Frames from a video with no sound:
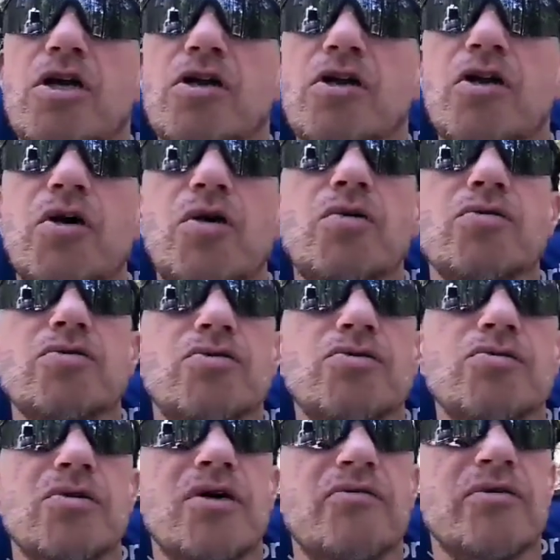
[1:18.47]
Note
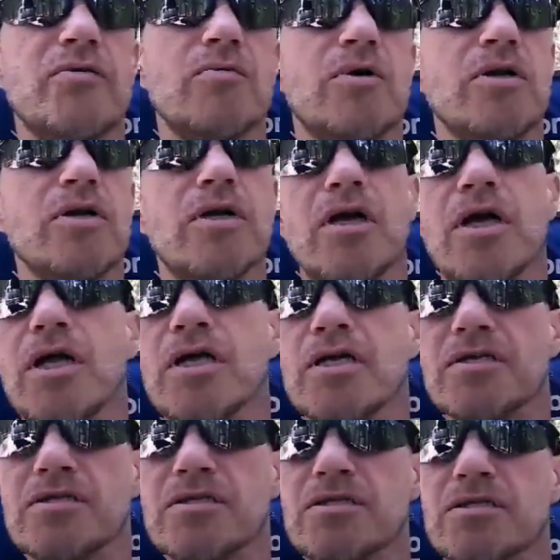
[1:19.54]
to everyone,
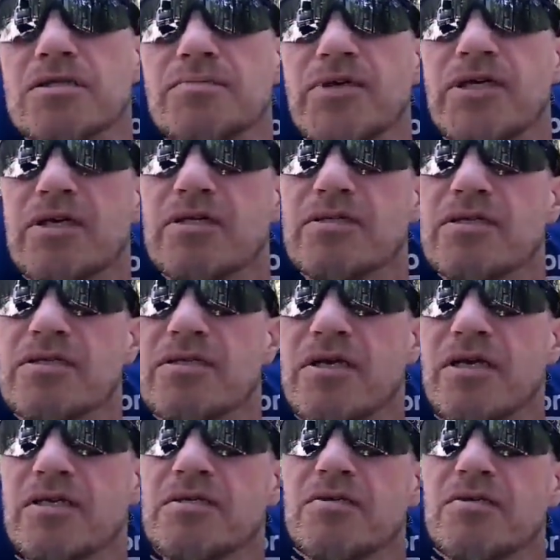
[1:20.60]
just because it's
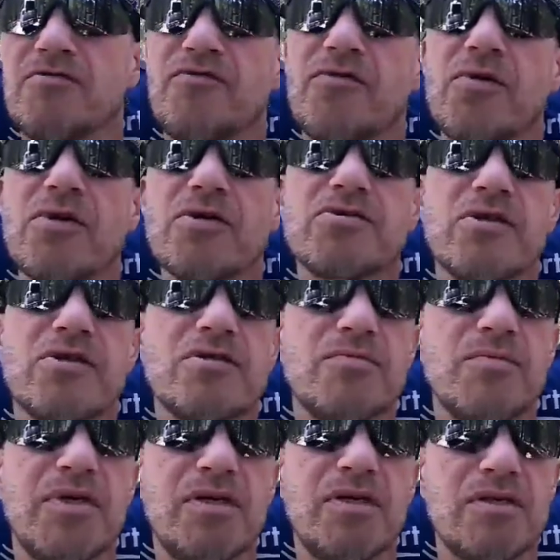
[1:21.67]
National Forest
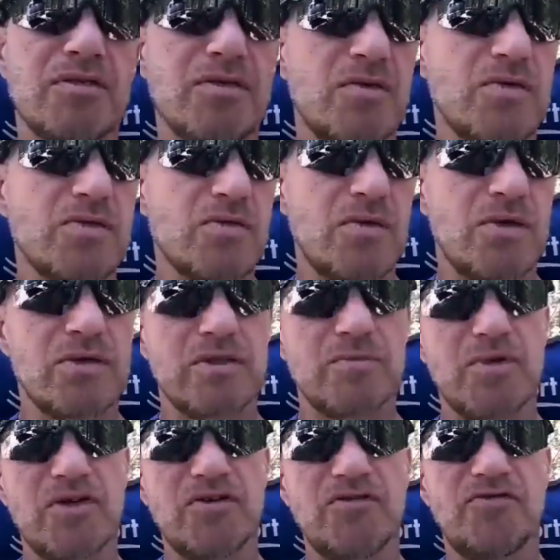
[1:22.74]
doesn't mean it's always going to
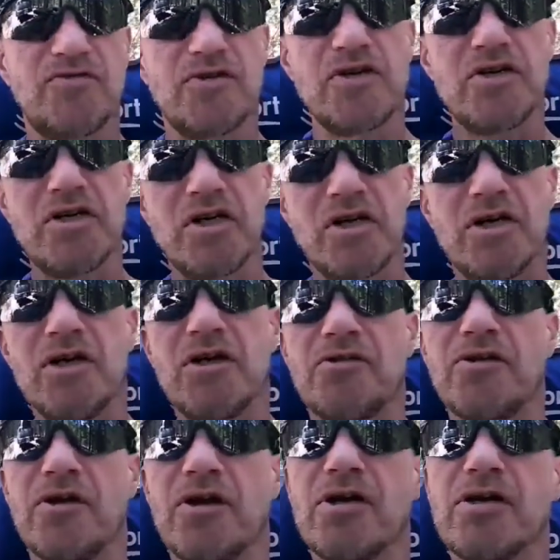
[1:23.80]
be free.
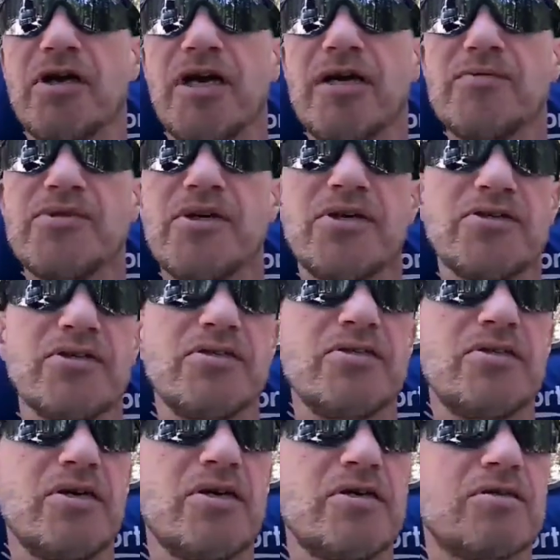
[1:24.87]
There are campsites in
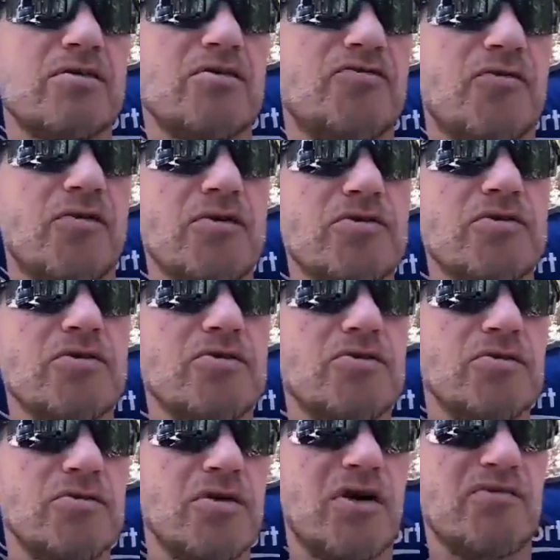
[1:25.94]
the National Forest that you
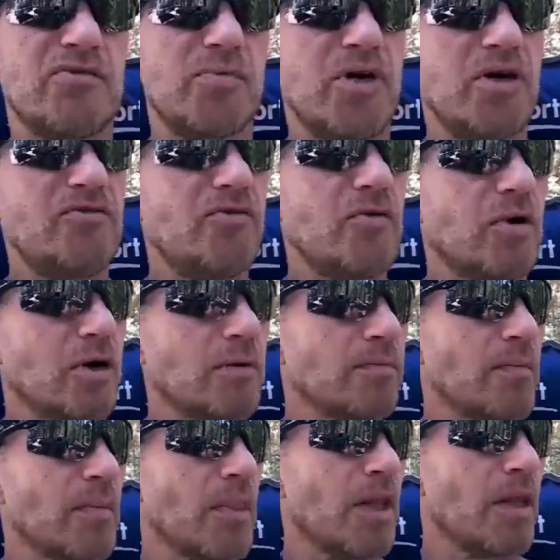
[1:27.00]
do have to pay for.
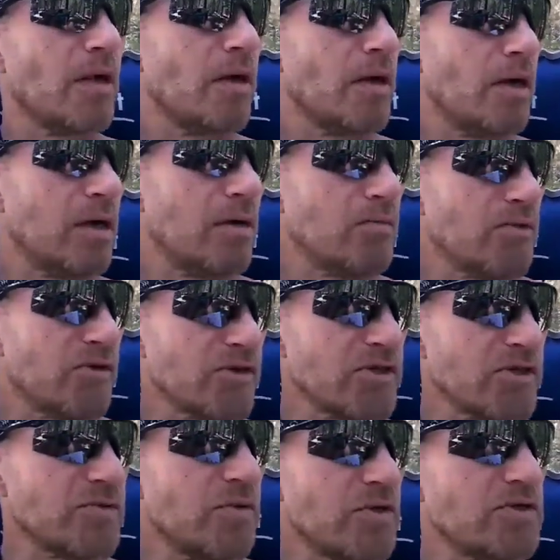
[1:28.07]

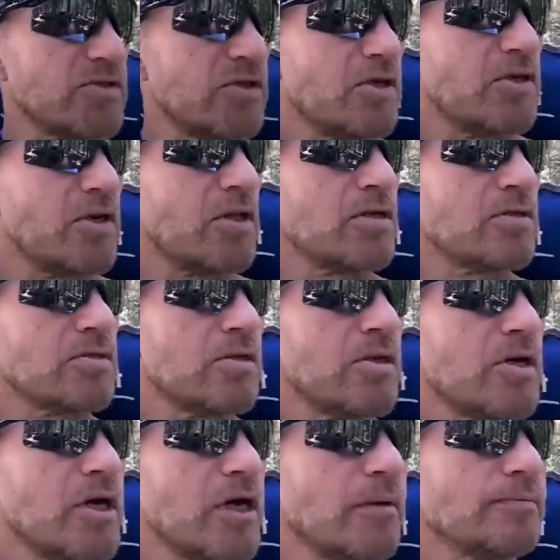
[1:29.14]
This one's $10 a
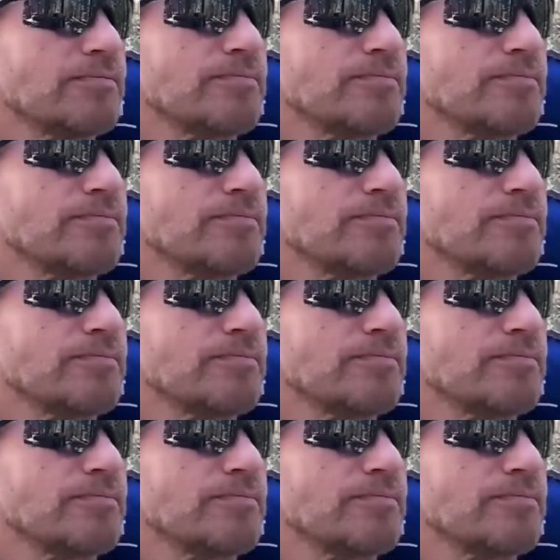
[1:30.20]
night.